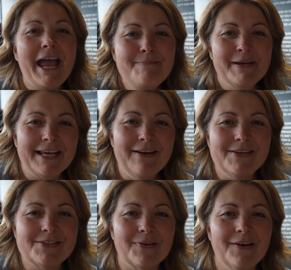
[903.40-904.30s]
Epic here
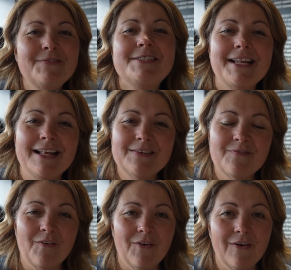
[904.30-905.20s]
at Swift stands
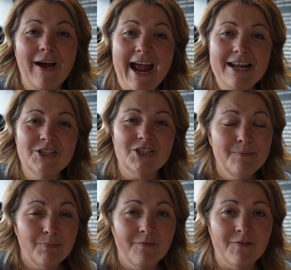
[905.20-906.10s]
for energy,
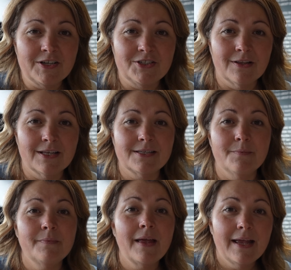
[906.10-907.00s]

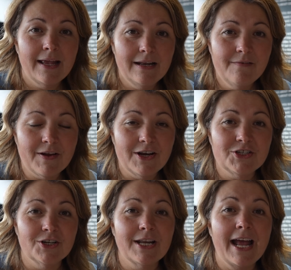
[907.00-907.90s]
professionalism,
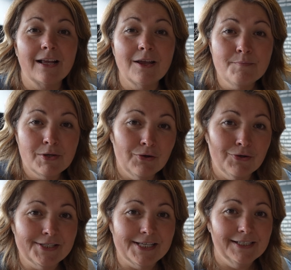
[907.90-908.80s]
innovation and
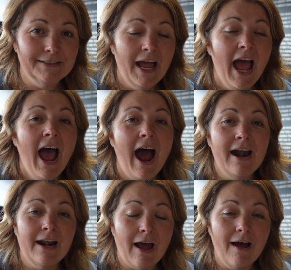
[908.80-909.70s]
community.
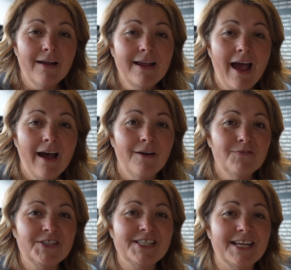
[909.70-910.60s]
And I
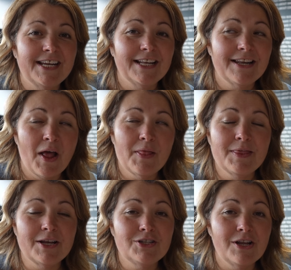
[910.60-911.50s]
have seen
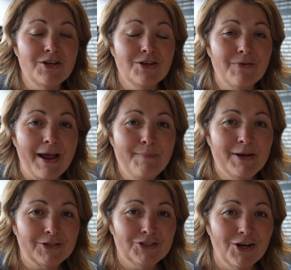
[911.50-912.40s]
the new
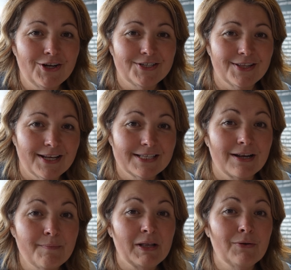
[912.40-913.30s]
Epic Charter that is
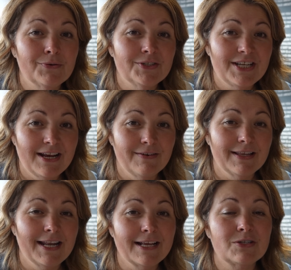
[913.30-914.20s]
going to be launched here in
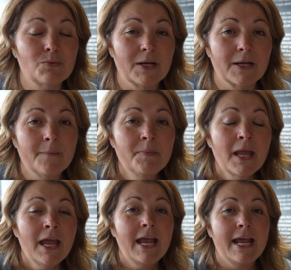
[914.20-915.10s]
the next week.
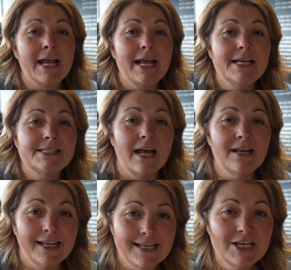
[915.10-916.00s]
It is
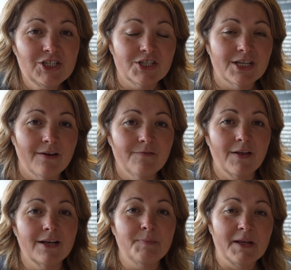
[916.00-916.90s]
an initiative
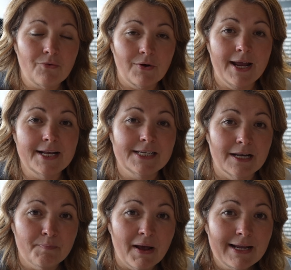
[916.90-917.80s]
that has been
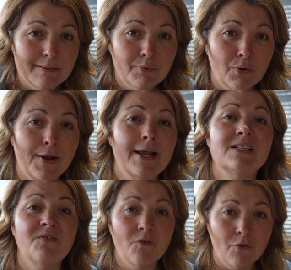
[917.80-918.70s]
created by
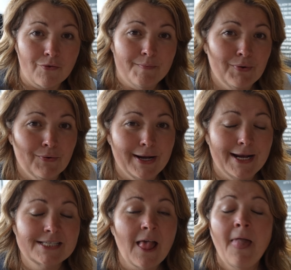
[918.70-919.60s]
employees for
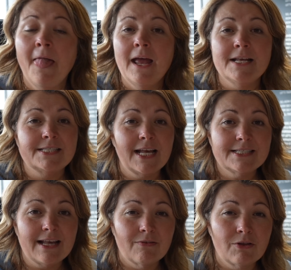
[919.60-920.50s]
employees. It
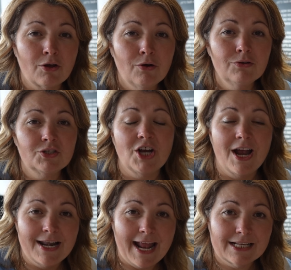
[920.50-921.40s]
sets out the culture
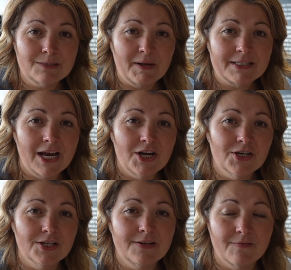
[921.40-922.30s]
and
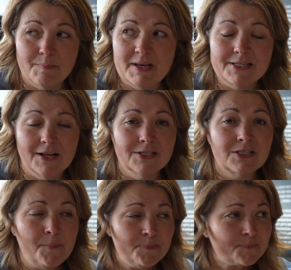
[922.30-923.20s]
expectations of the
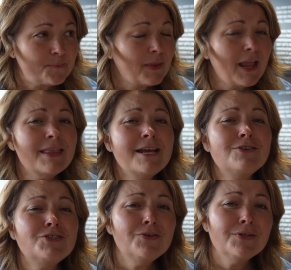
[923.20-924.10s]
business. They
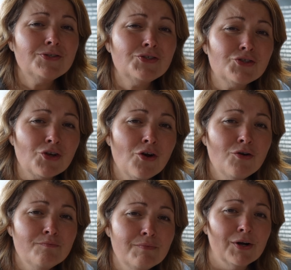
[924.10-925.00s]
are doing
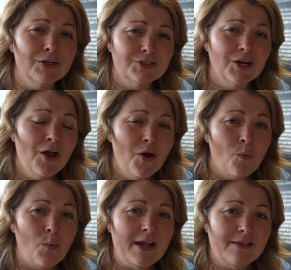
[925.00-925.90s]
so much
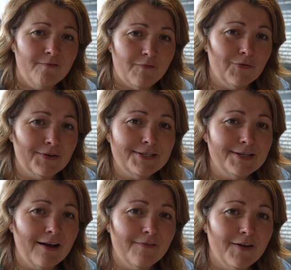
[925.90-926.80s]
with and for the
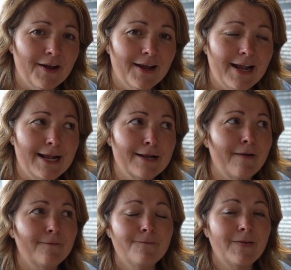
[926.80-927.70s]
staff here.
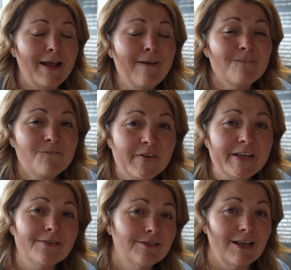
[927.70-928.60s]
It
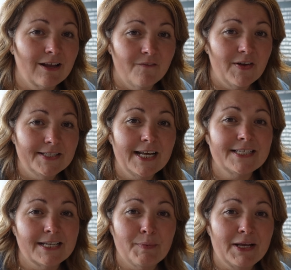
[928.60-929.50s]
feels like a
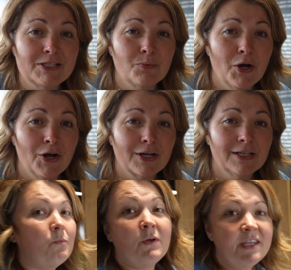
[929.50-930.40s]
fantastic place to work.
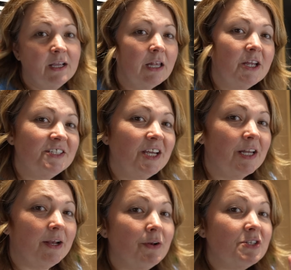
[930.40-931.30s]
One thing I learned
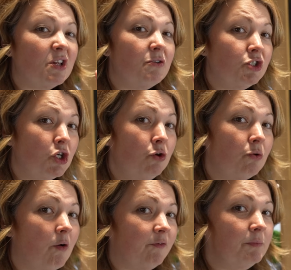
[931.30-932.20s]
earlier is there are 2
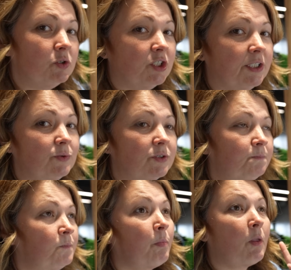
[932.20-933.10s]
coffee machines.
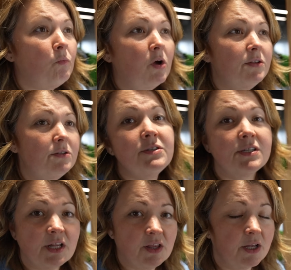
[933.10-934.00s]
One
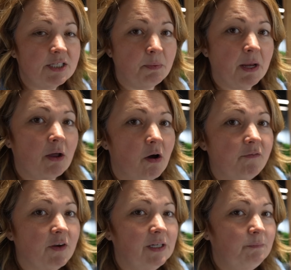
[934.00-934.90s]
does a 30p
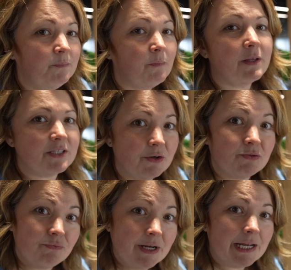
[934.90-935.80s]
coffee, so
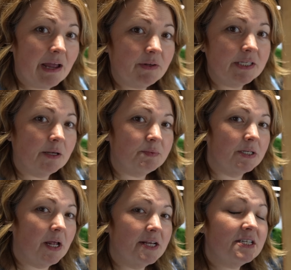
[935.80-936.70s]
it's really heavily
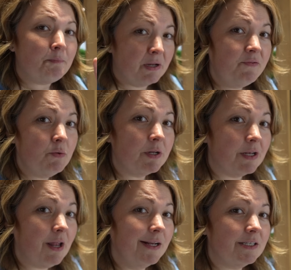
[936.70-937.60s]
subsidised. But if you want a
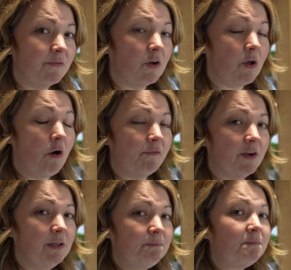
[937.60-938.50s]
nicer
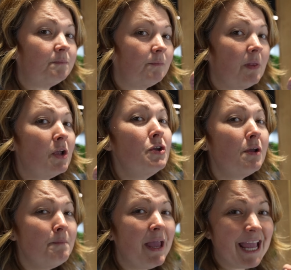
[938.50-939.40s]
coffee, you
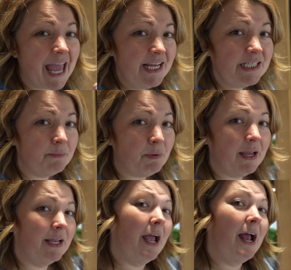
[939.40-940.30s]
can pay
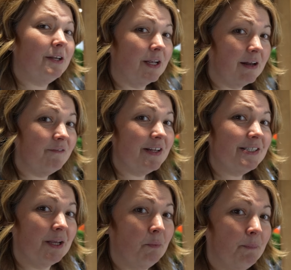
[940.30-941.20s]
80p and you get a
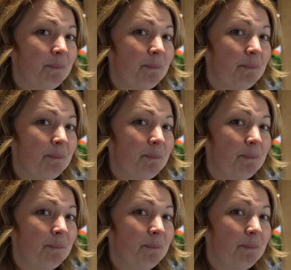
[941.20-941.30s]
fancy one.